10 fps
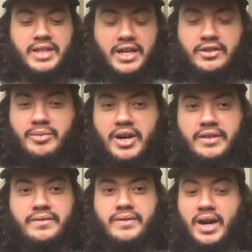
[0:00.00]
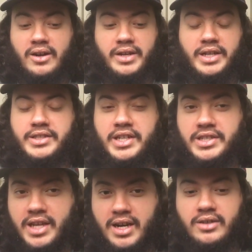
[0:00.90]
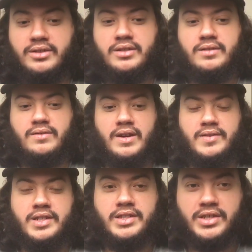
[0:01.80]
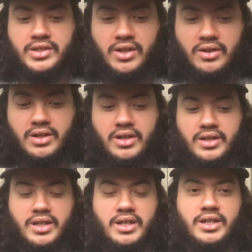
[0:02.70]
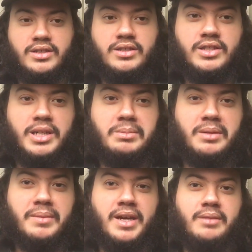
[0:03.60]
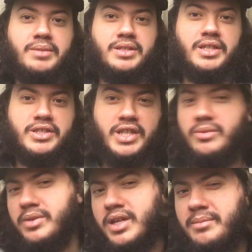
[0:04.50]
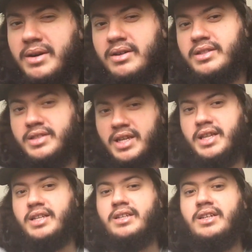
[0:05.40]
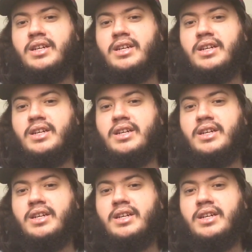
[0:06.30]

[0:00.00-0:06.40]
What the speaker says: Daniel Bryan fired AJ Styles after his assault on Shane McMahon, but then Shane would come out and say that